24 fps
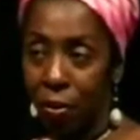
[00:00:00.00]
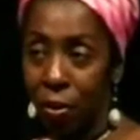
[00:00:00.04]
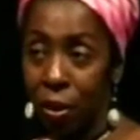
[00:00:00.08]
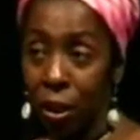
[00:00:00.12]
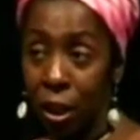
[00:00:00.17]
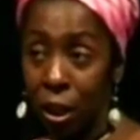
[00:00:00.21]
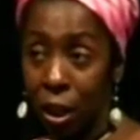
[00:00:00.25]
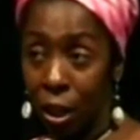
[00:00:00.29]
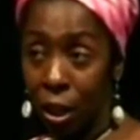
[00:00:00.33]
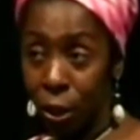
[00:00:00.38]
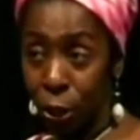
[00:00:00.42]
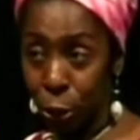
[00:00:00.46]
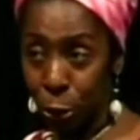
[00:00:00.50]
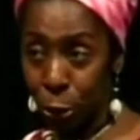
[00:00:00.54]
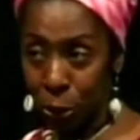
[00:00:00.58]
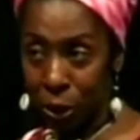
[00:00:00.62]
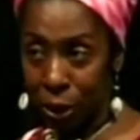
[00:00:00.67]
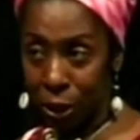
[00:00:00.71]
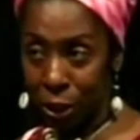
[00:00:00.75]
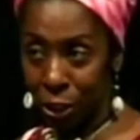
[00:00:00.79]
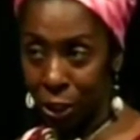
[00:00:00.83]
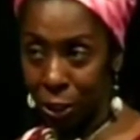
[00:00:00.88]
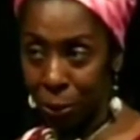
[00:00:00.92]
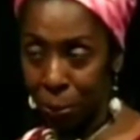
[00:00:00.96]
out of the Gullah
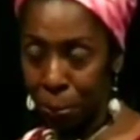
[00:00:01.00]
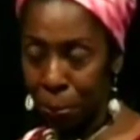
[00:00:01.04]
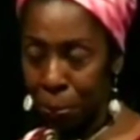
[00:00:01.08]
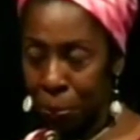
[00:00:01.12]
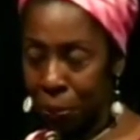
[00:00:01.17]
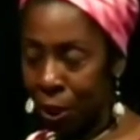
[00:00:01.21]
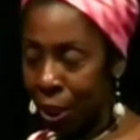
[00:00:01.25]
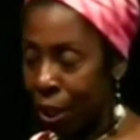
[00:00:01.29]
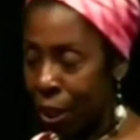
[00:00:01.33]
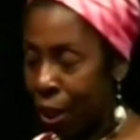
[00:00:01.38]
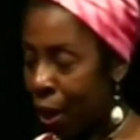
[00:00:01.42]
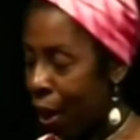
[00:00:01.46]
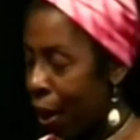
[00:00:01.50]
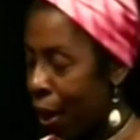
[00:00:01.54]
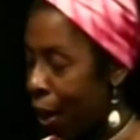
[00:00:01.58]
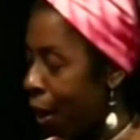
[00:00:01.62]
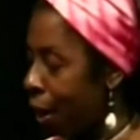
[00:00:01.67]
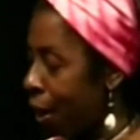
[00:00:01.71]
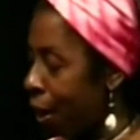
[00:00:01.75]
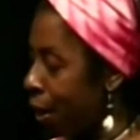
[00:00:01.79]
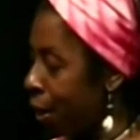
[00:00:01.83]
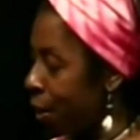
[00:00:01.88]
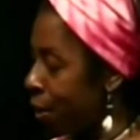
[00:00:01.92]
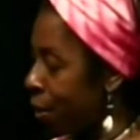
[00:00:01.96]
tradition,
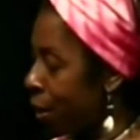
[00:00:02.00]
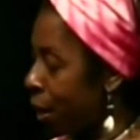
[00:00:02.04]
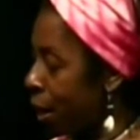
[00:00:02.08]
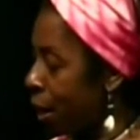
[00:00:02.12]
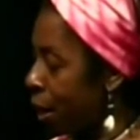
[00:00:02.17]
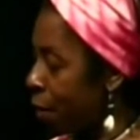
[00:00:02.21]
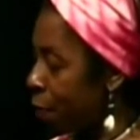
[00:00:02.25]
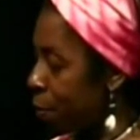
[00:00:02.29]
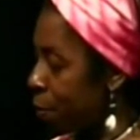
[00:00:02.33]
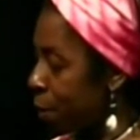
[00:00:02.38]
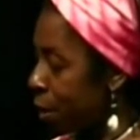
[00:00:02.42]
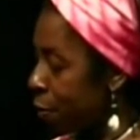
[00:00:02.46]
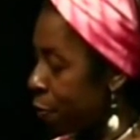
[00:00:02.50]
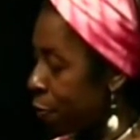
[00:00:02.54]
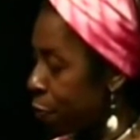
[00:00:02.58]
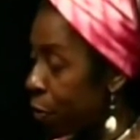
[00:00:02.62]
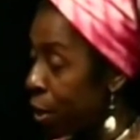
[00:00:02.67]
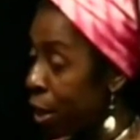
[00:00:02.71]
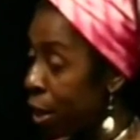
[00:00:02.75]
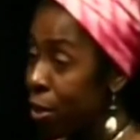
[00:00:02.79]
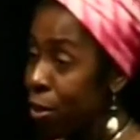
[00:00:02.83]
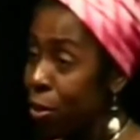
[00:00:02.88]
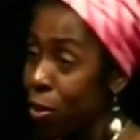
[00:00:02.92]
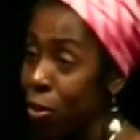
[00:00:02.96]
and I have many
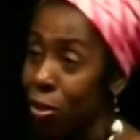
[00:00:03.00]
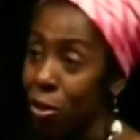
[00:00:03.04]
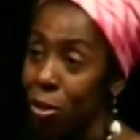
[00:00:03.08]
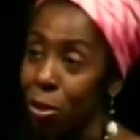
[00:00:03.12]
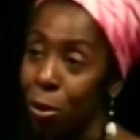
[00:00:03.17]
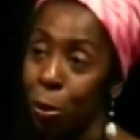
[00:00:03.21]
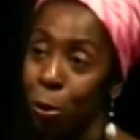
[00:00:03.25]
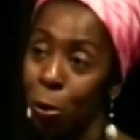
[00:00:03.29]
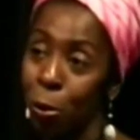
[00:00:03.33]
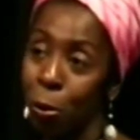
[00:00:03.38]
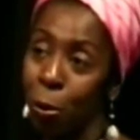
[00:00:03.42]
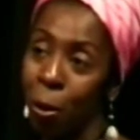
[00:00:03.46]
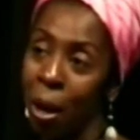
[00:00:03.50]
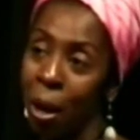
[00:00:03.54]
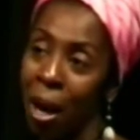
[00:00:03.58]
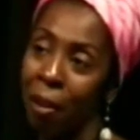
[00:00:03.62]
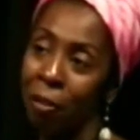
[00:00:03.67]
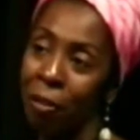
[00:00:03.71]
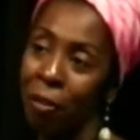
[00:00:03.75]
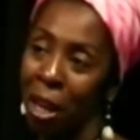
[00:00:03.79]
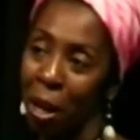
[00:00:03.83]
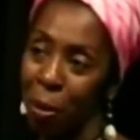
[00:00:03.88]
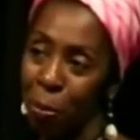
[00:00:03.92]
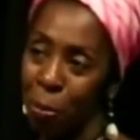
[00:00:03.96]
friends who
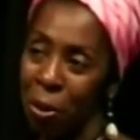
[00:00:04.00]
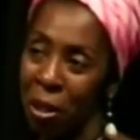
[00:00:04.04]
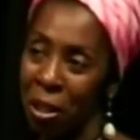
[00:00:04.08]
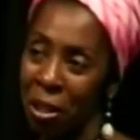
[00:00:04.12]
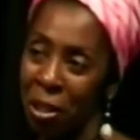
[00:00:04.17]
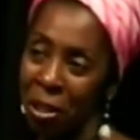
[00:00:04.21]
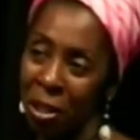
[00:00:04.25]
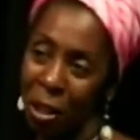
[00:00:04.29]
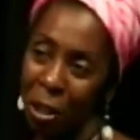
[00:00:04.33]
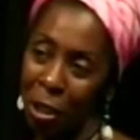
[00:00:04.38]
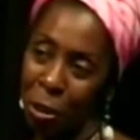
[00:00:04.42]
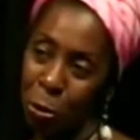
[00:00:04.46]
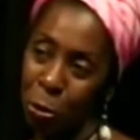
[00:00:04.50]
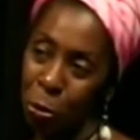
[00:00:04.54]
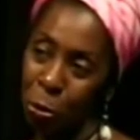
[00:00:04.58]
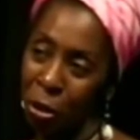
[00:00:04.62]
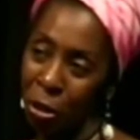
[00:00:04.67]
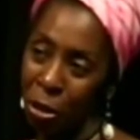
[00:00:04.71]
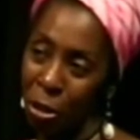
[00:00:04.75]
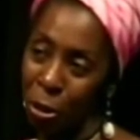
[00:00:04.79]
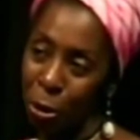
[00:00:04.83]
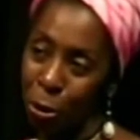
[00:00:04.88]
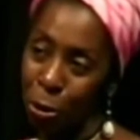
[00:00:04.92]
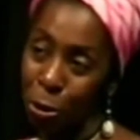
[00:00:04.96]
have kept me in touch
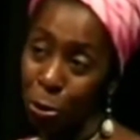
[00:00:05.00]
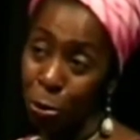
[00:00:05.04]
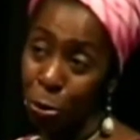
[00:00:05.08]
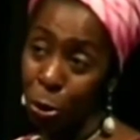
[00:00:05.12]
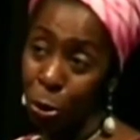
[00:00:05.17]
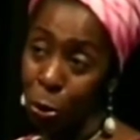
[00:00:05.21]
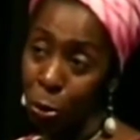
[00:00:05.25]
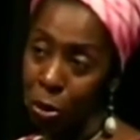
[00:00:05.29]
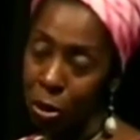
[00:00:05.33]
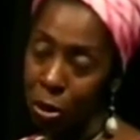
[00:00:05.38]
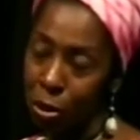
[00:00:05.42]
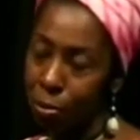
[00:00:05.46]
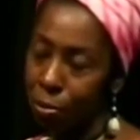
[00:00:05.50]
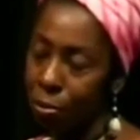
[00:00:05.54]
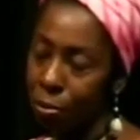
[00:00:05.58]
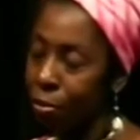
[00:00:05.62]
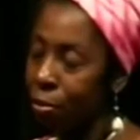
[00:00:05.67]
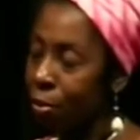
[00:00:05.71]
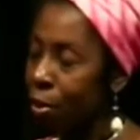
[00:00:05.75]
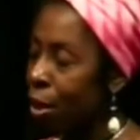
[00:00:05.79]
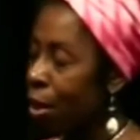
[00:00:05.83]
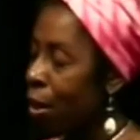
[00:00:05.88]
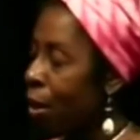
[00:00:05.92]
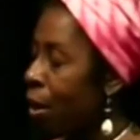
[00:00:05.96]
with those roots.
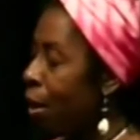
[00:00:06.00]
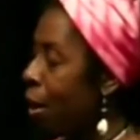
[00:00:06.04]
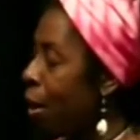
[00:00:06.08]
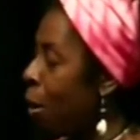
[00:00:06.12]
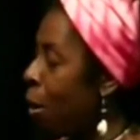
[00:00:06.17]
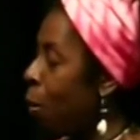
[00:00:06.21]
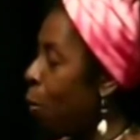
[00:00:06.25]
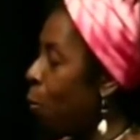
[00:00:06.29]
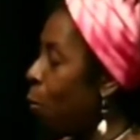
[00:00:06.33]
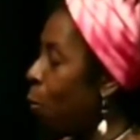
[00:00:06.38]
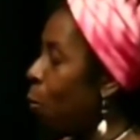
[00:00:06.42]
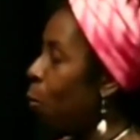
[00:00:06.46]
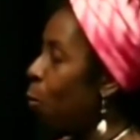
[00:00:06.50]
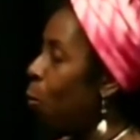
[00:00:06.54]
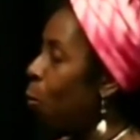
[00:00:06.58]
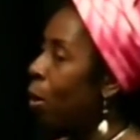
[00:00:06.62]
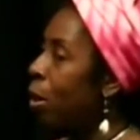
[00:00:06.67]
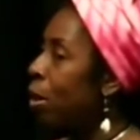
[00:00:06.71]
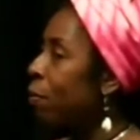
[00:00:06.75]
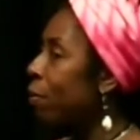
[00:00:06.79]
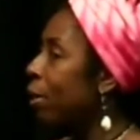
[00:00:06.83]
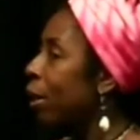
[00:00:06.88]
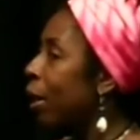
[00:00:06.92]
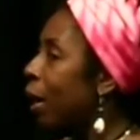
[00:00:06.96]

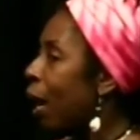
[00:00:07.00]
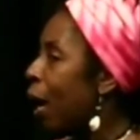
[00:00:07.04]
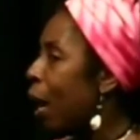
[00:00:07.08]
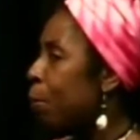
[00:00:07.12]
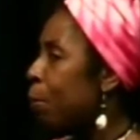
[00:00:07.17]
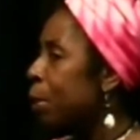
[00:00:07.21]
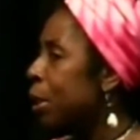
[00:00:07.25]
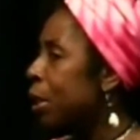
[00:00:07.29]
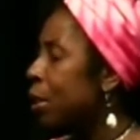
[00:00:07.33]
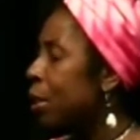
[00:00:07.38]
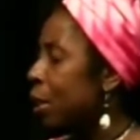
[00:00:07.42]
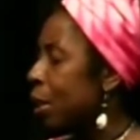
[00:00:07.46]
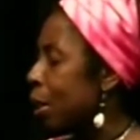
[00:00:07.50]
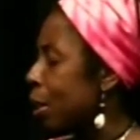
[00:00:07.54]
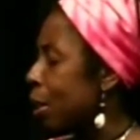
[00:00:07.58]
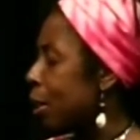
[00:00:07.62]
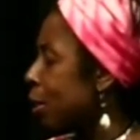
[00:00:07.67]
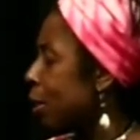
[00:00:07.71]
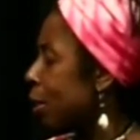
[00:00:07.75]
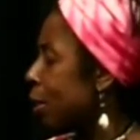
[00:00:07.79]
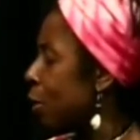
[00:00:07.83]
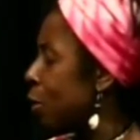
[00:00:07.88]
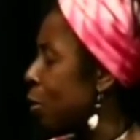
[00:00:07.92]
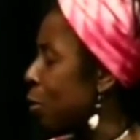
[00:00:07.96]
One of the common
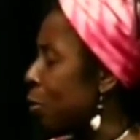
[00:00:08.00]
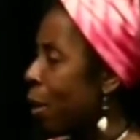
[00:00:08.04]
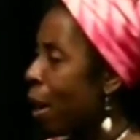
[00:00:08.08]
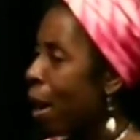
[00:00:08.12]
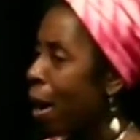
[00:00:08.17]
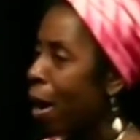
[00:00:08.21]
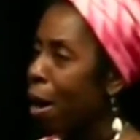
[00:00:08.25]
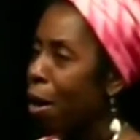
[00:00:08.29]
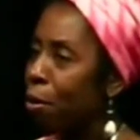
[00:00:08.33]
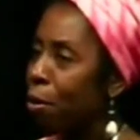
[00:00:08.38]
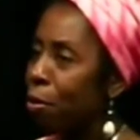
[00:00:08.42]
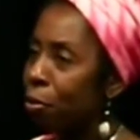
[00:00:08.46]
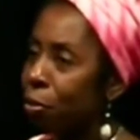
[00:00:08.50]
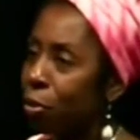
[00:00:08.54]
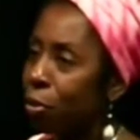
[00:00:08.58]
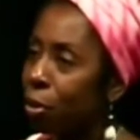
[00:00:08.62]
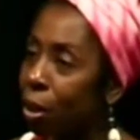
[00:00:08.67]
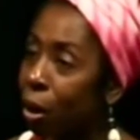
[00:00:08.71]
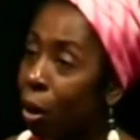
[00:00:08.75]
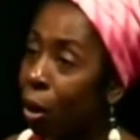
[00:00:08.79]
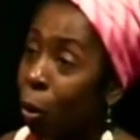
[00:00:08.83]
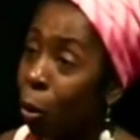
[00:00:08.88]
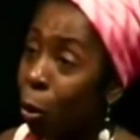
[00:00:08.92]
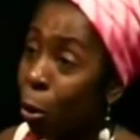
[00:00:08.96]
things is to
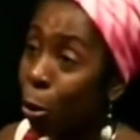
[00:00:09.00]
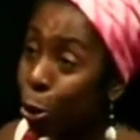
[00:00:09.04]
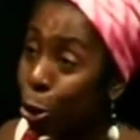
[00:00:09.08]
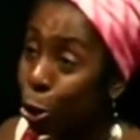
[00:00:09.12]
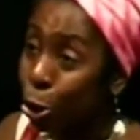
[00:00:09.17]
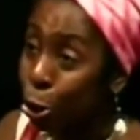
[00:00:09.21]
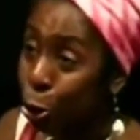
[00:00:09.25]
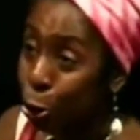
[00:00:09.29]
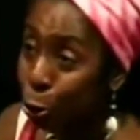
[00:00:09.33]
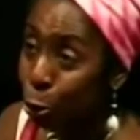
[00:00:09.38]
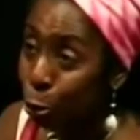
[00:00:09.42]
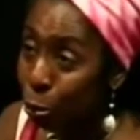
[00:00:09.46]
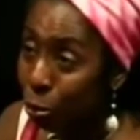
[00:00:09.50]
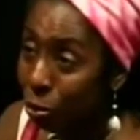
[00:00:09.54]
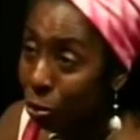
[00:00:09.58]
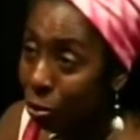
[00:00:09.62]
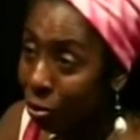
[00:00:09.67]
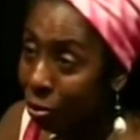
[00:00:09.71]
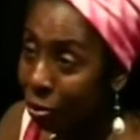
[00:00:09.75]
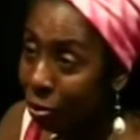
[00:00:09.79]
have a horseshoe.